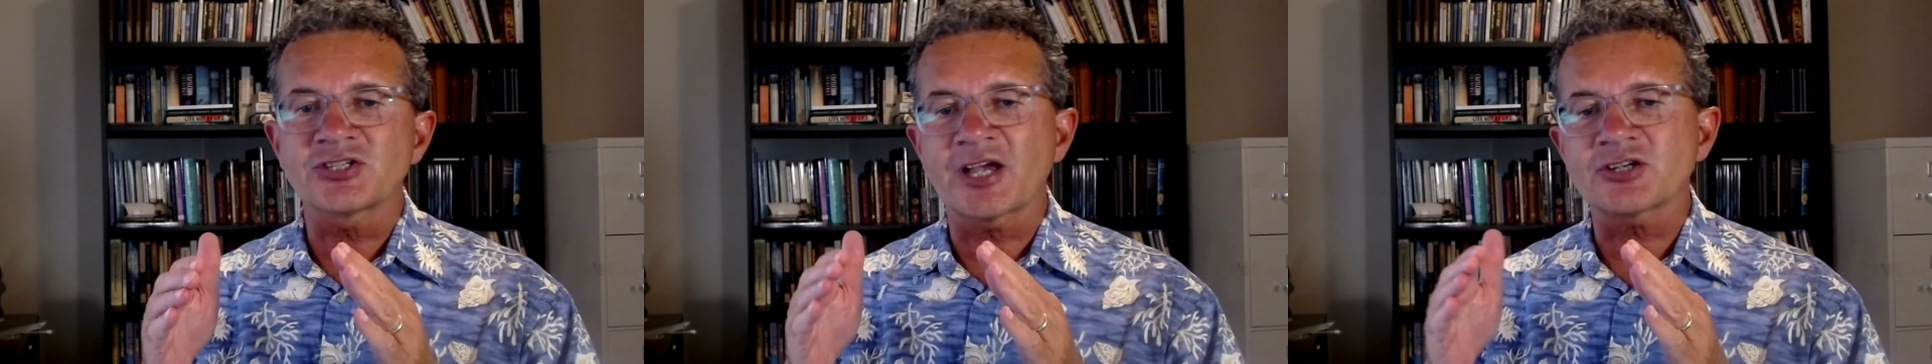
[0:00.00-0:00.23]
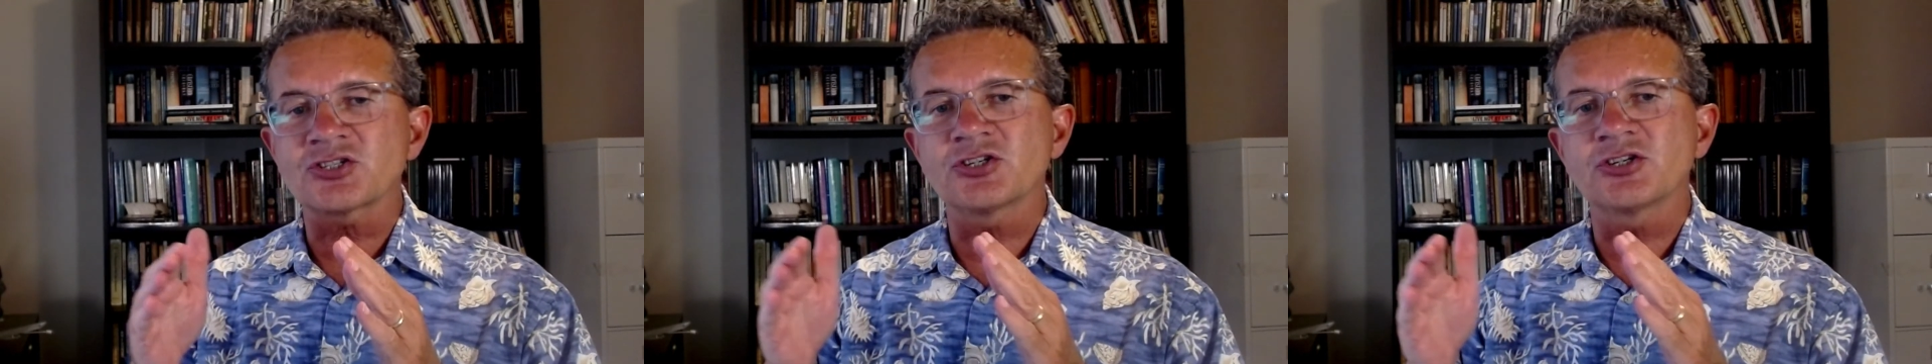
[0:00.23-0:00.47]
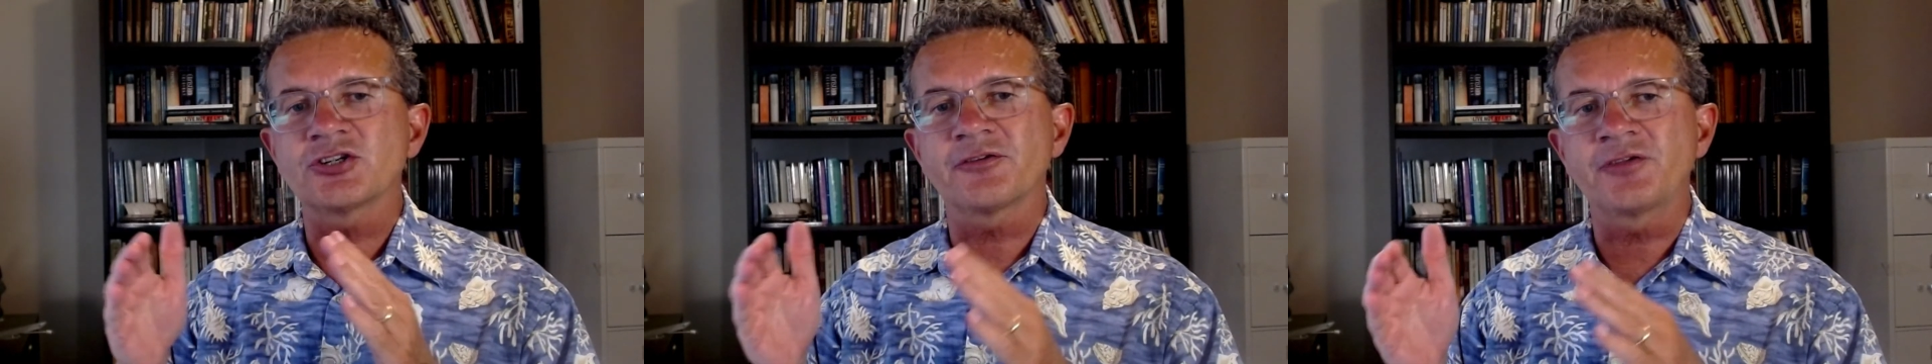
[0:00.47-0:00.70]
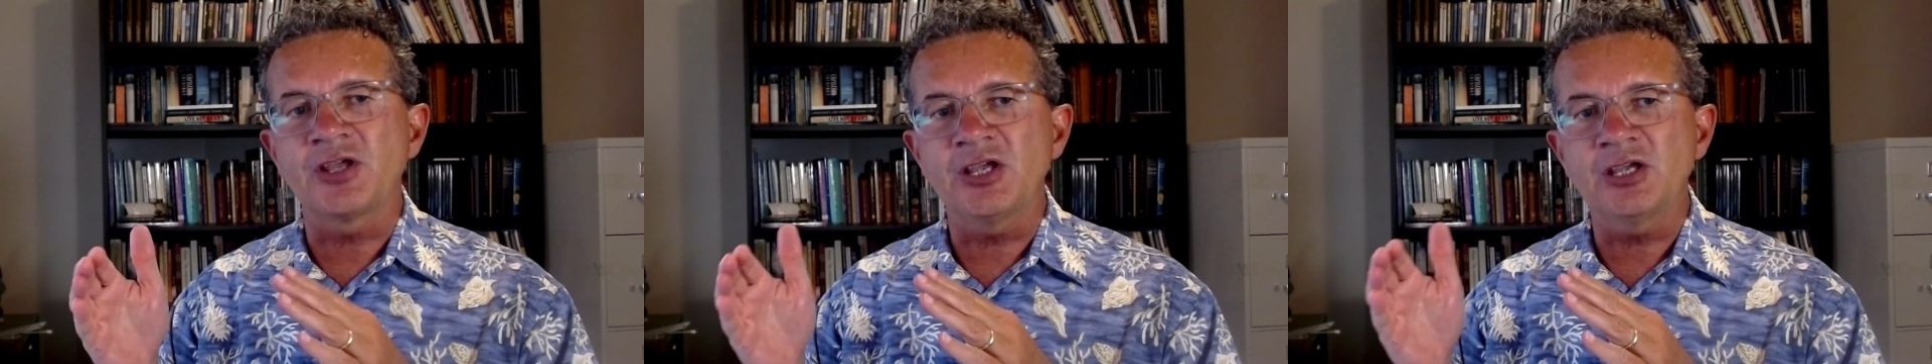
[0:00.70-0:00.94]
section
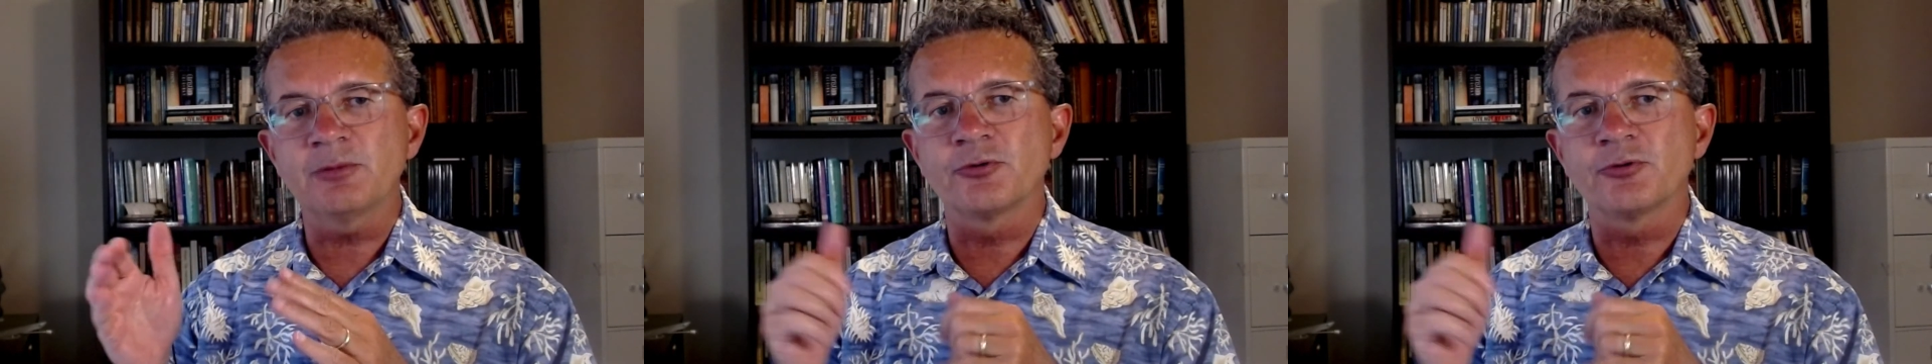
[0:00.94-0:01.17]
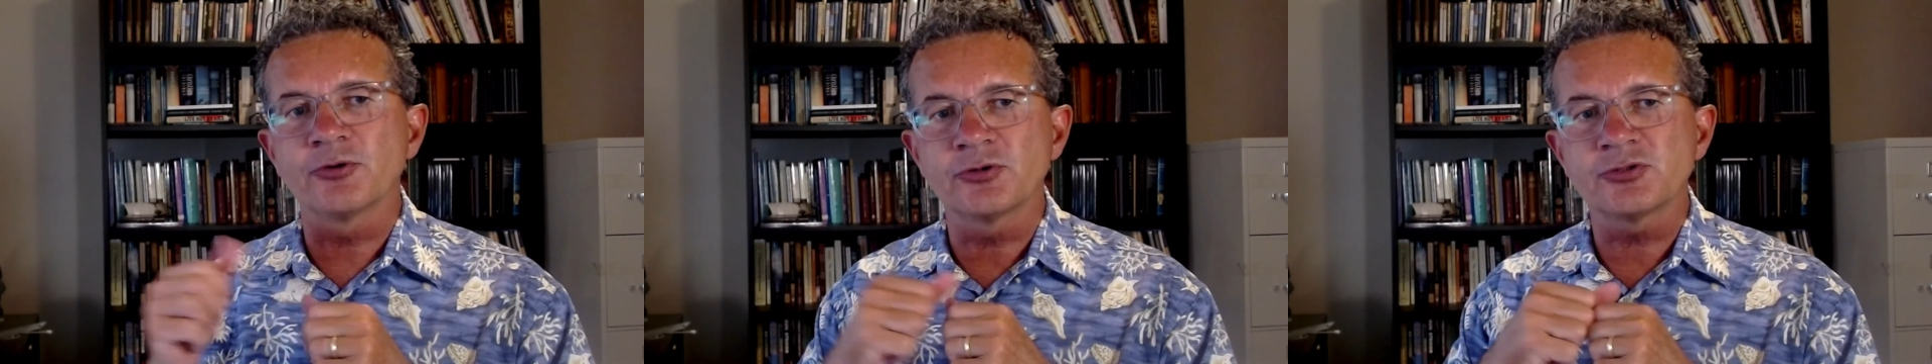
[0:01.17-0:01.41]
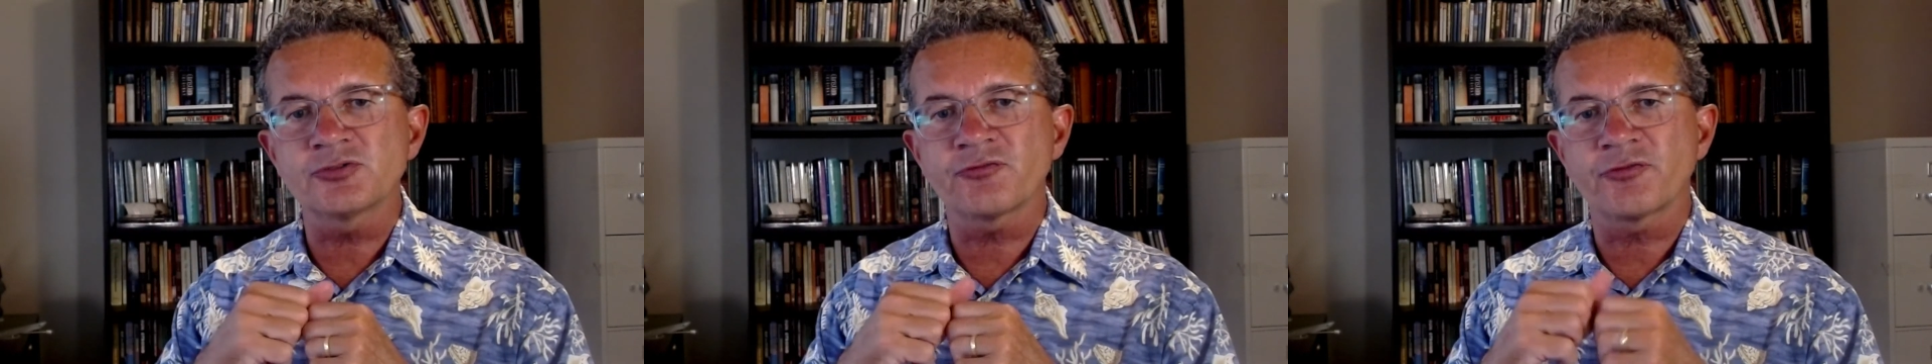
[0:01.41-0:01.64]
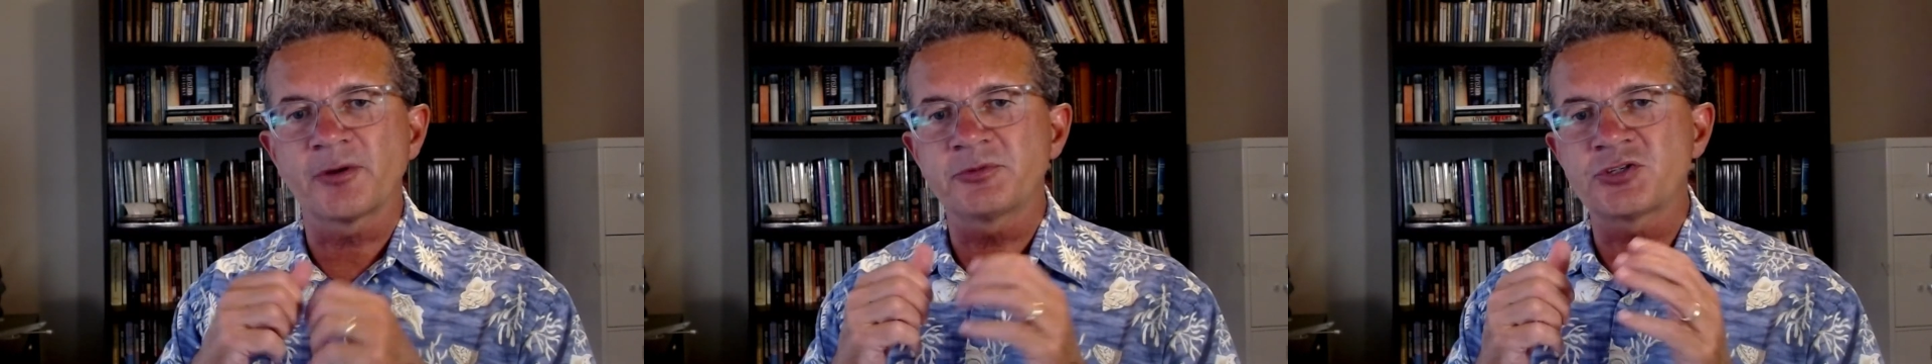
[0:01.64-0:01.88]
of Hebrews
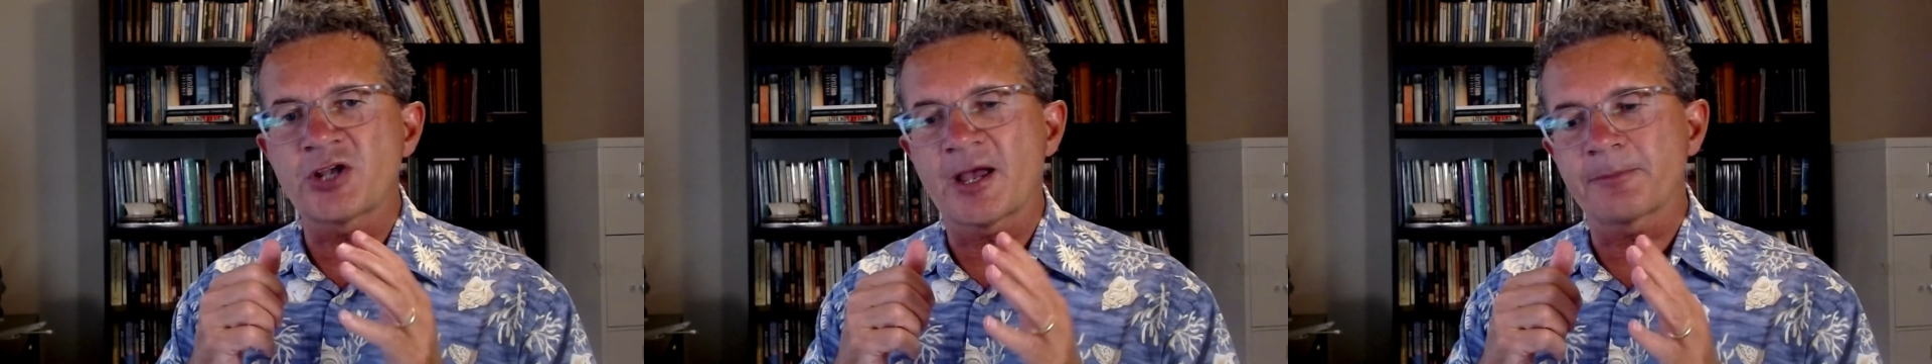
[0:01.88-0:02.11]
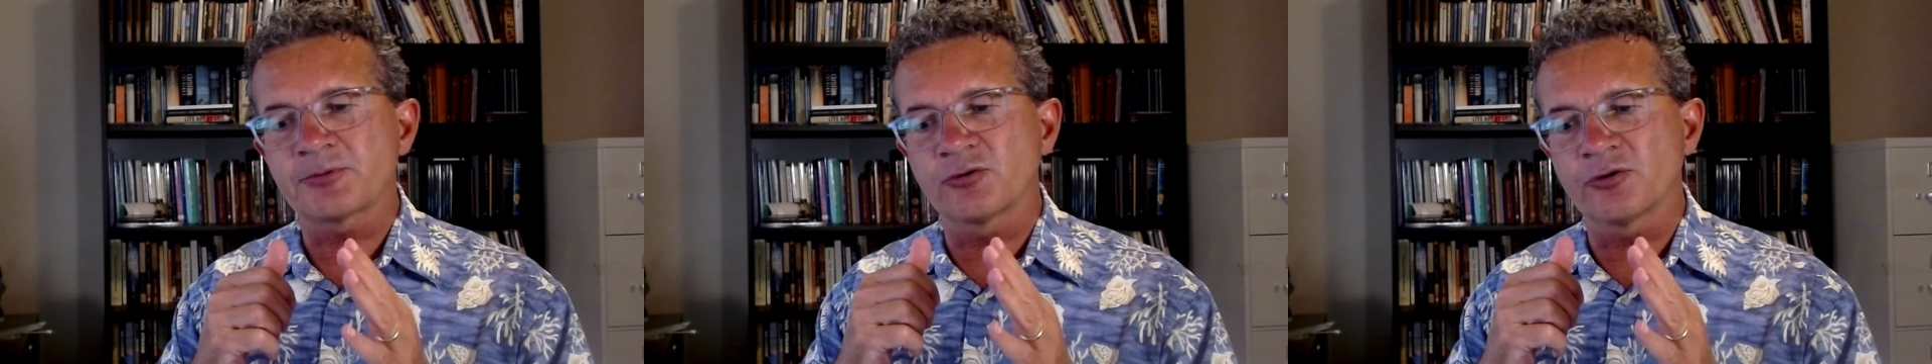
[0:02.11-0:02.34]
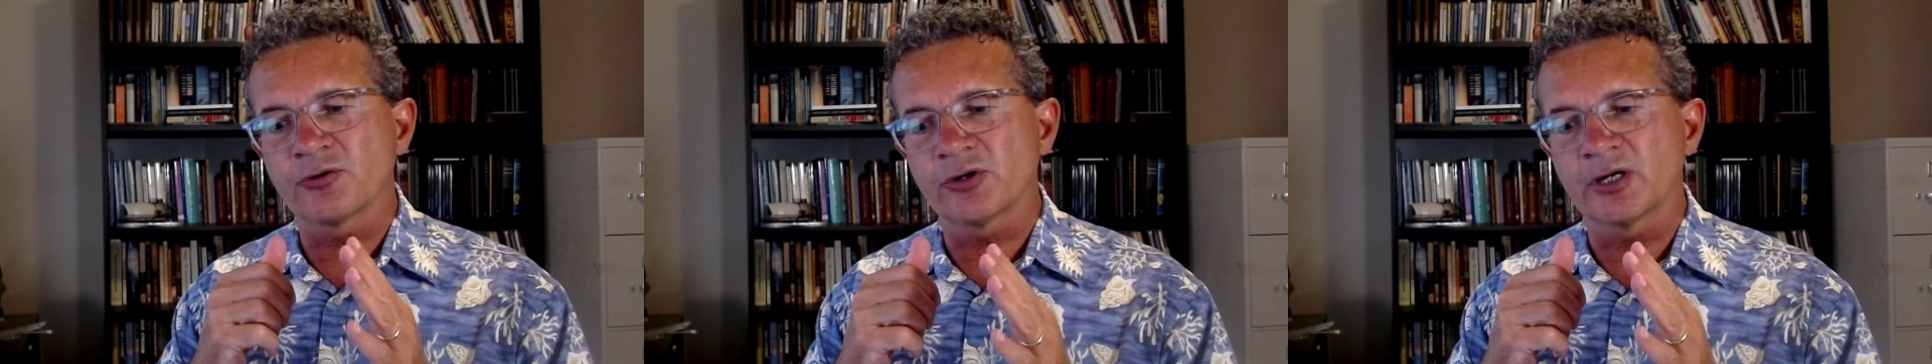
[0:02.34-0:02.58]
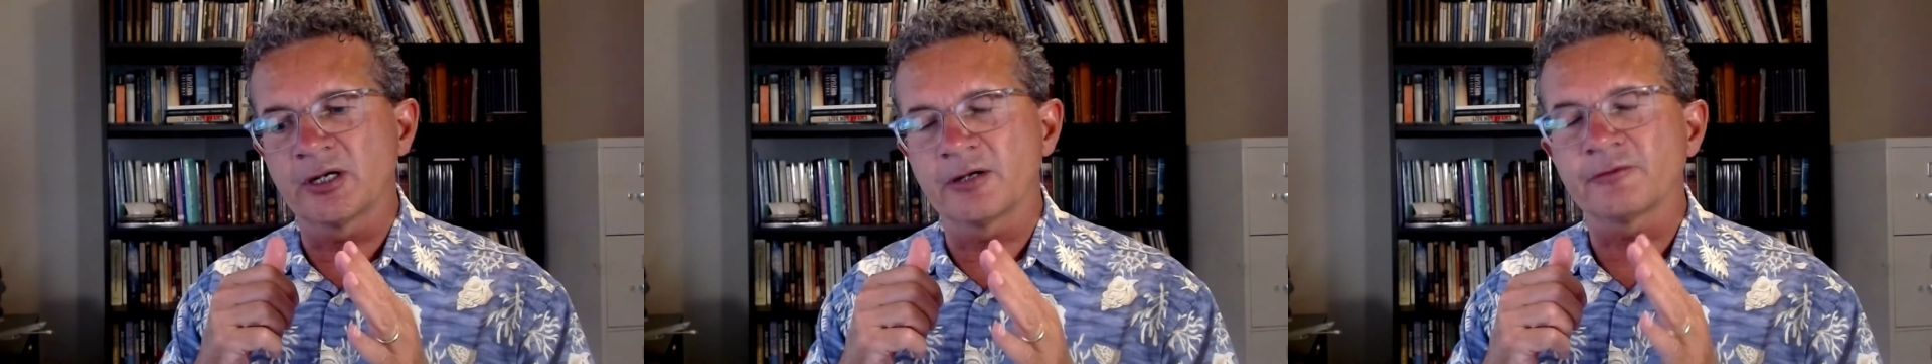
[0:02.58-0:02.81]
from chapter